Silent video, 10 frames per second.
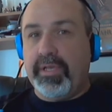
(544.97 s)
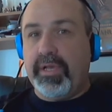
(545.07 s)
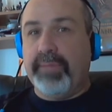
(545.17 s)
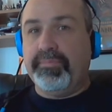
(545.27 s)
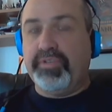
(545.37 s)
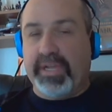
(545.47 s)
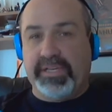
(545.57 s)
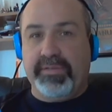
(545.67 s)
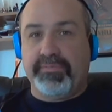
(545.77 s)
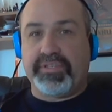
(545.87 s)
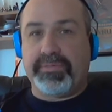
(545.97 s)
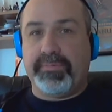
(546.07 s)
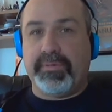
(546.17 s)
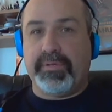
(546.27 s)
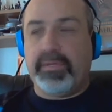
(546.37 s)
objectives.
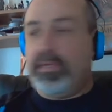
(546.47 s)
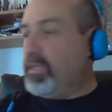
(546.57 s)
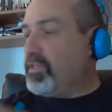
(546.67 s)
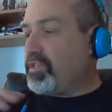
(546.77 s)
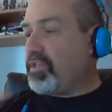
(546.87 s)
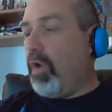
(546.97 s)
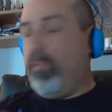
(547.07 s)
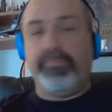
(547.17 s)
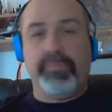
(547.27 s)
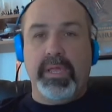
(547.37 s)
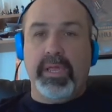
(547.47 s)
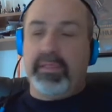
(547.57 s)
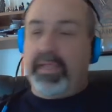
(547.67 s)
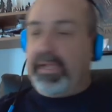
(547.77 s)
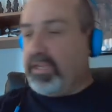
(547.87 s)
So,
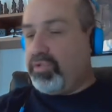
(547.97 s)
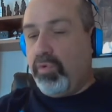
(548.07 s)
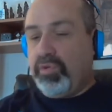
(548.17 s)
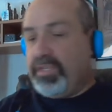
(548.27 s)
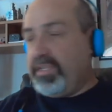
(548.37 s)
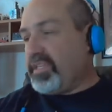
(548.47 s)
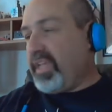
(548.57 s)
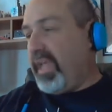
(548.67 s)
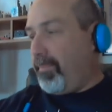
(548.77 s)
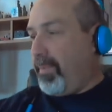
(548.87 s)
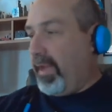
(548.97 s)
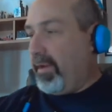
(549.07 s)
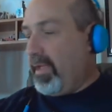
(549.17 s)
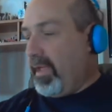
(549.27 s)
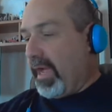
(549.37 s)
like I told you in this campaign,
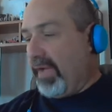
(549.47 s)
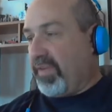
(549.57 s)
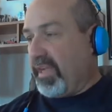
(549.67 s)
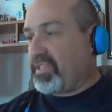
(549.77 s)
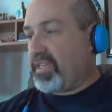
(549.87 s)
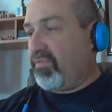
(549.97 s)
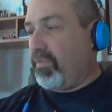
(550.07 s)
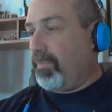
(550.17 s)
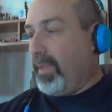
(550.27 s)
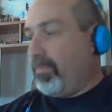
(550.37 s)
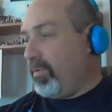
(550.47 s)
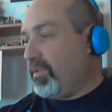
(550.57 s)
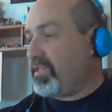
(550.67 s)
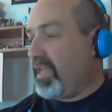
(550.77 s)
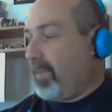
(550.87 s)
I've got several people in
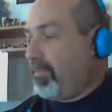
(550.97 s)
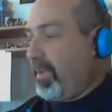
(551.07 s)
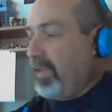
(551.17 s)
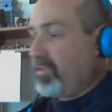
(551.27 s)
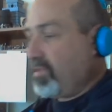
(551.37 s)
this campaign.